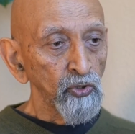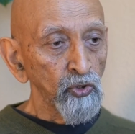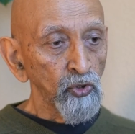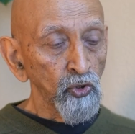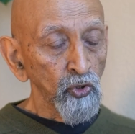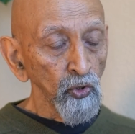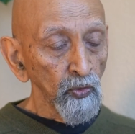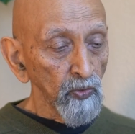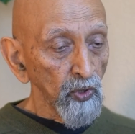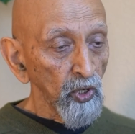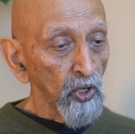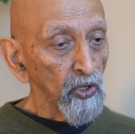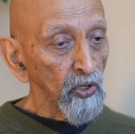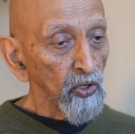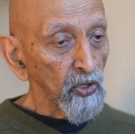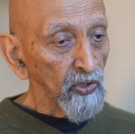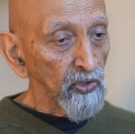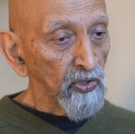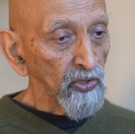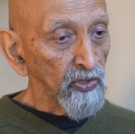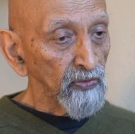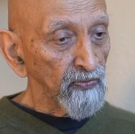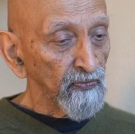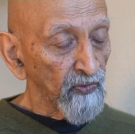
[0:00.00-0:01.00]

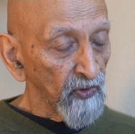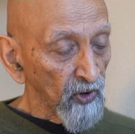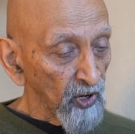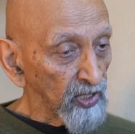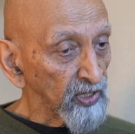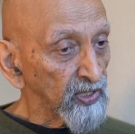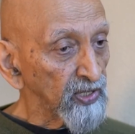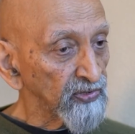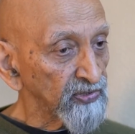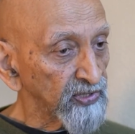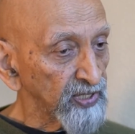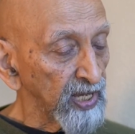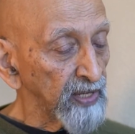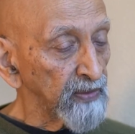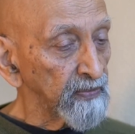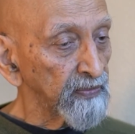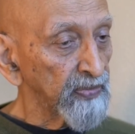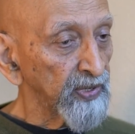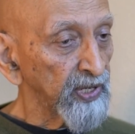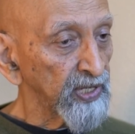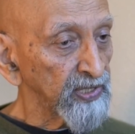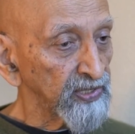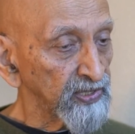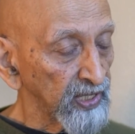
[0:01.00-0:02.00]
Tomorrow, for the
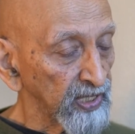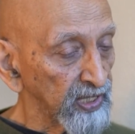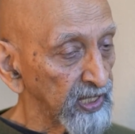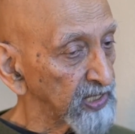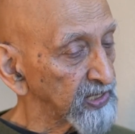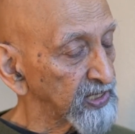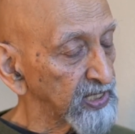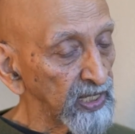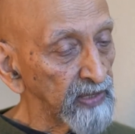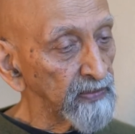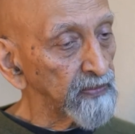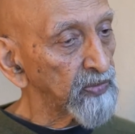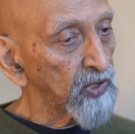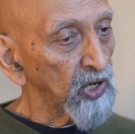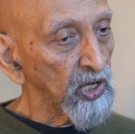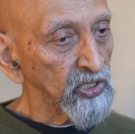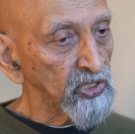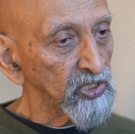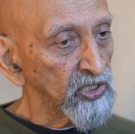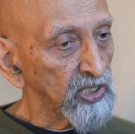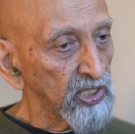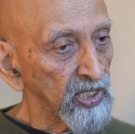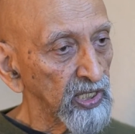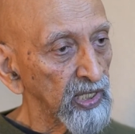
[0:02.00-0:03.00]
same person, the same
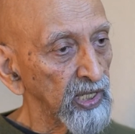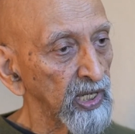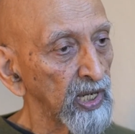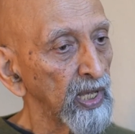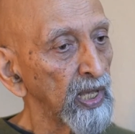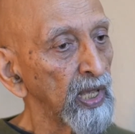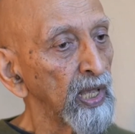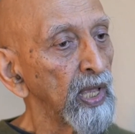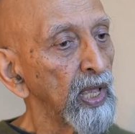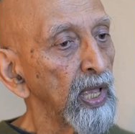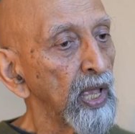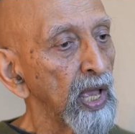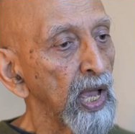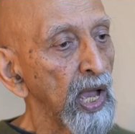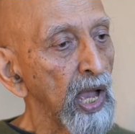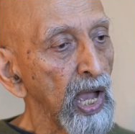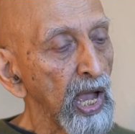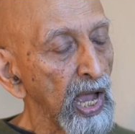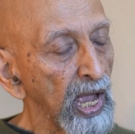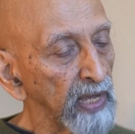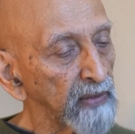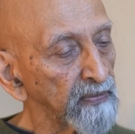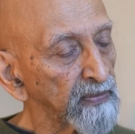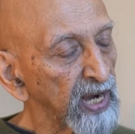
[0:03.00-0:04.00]
posture,
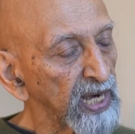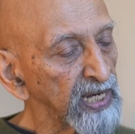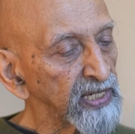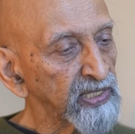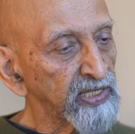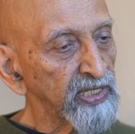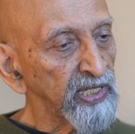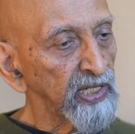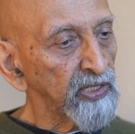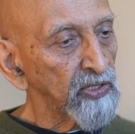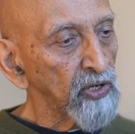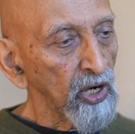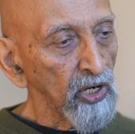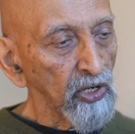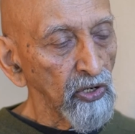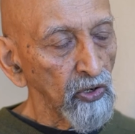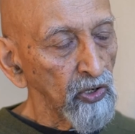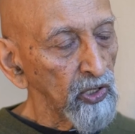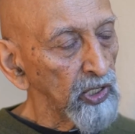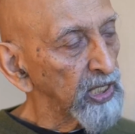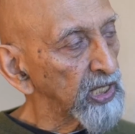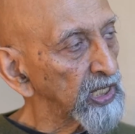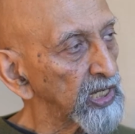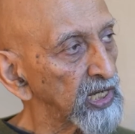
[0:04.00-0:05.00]
I might say, don't
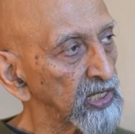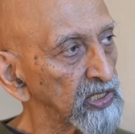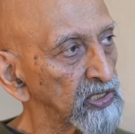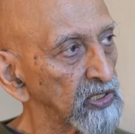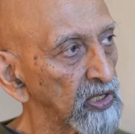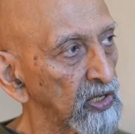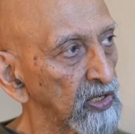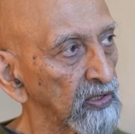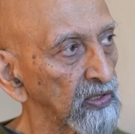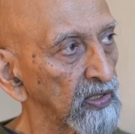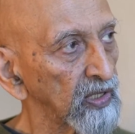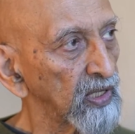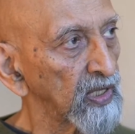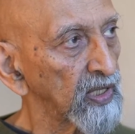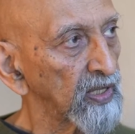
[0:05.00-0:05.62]
hold it as long.